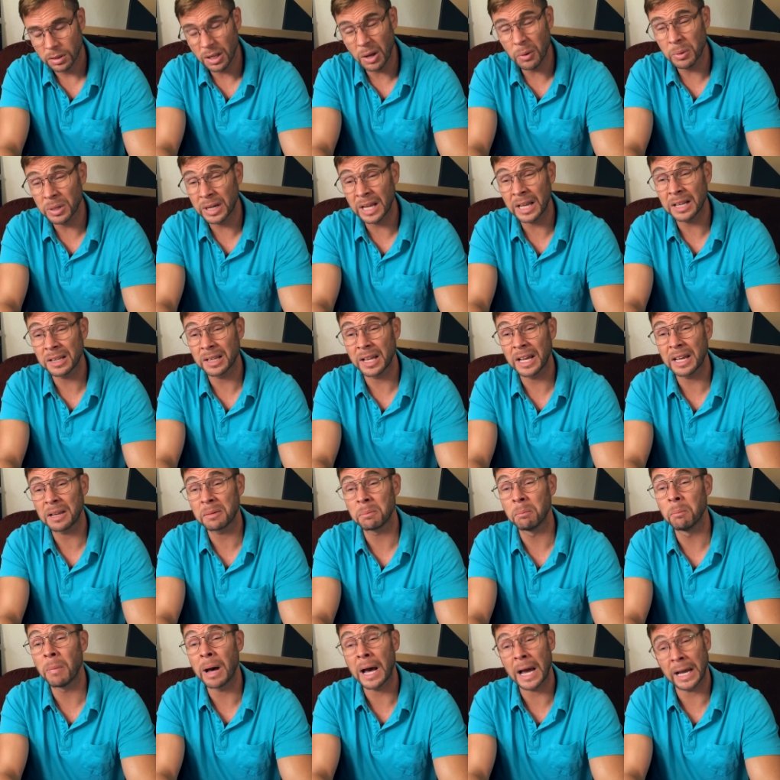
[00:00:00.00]
No, it ain't like
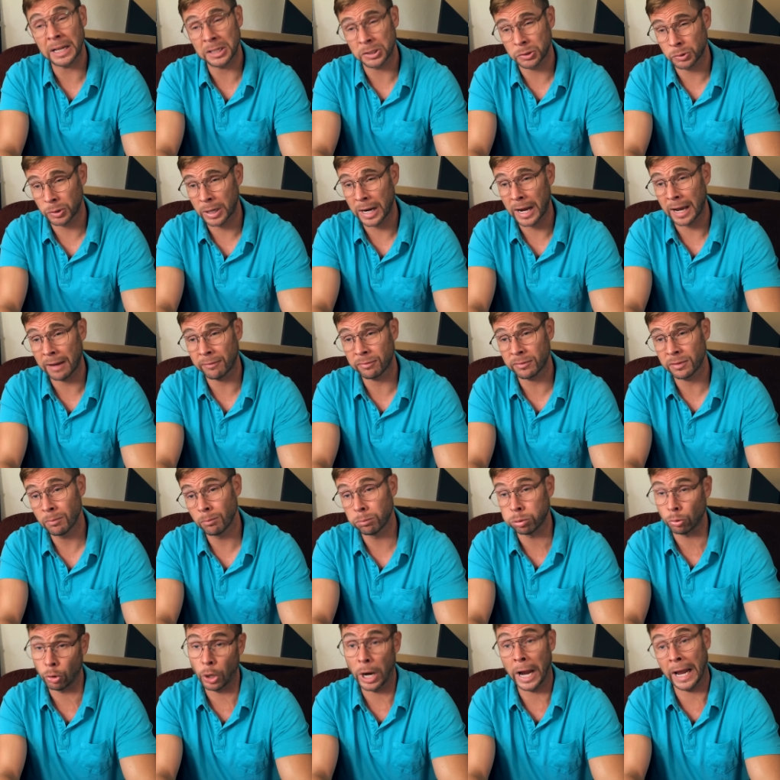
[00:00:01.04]

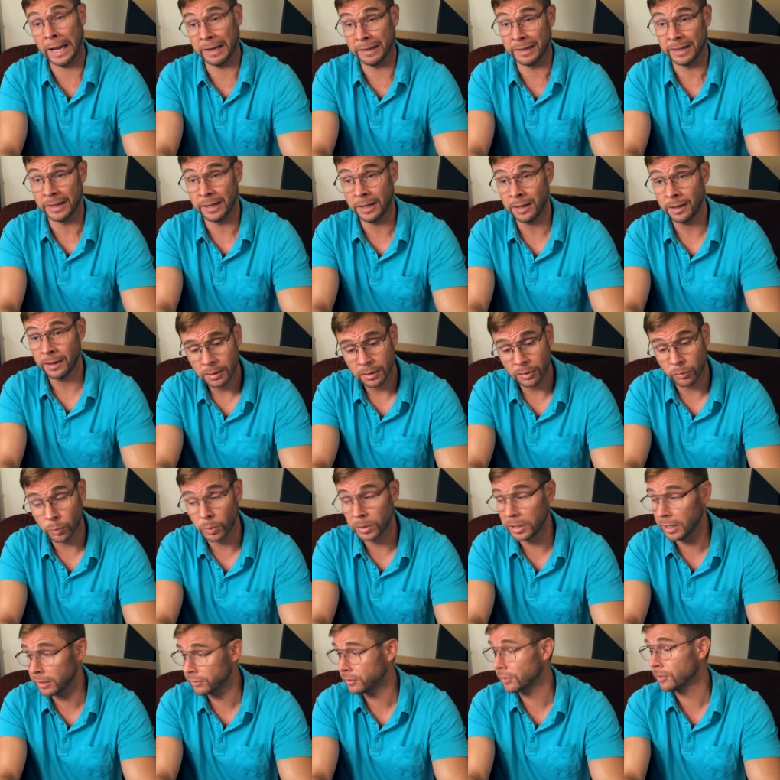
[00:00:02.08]
Minecraft, Brandon. Because when
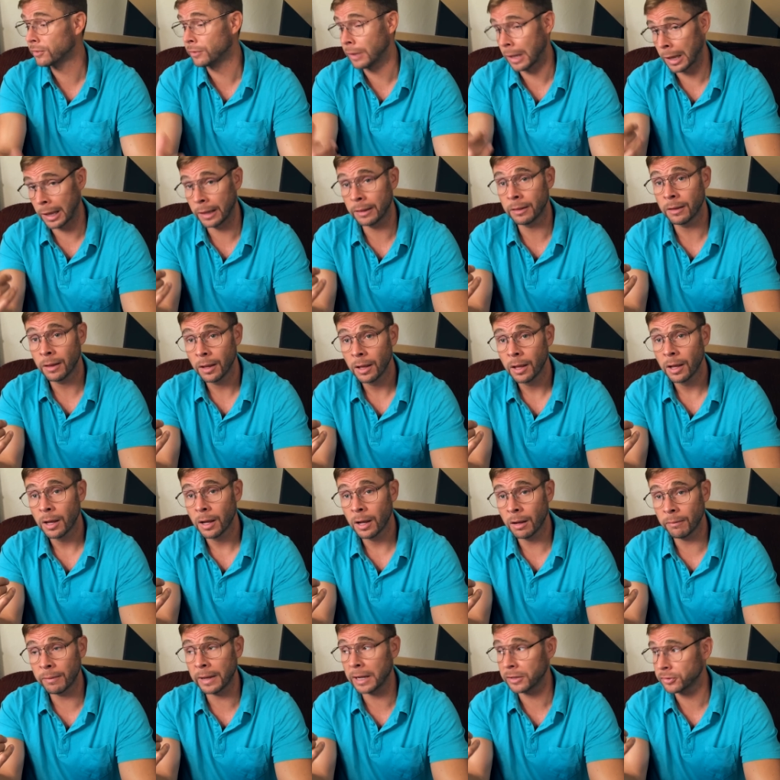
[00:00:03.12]
this is done,
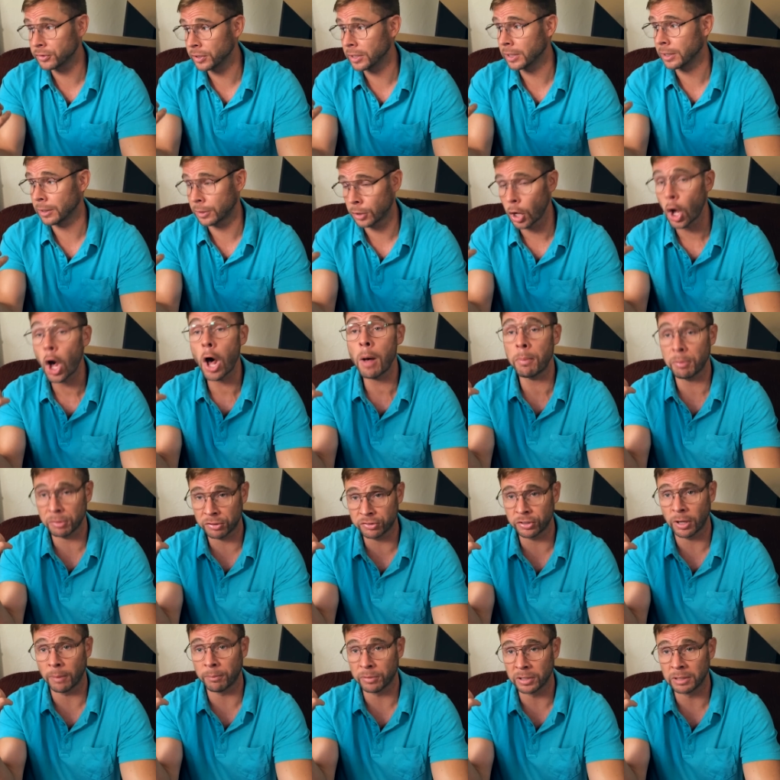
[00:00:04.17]
I've actually accomplished
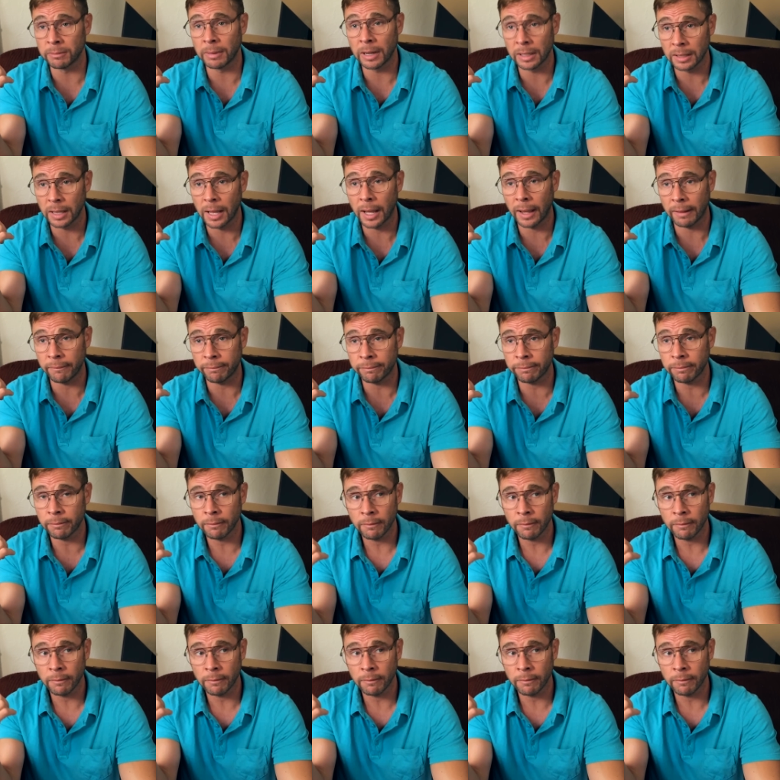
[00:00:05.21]
something in my life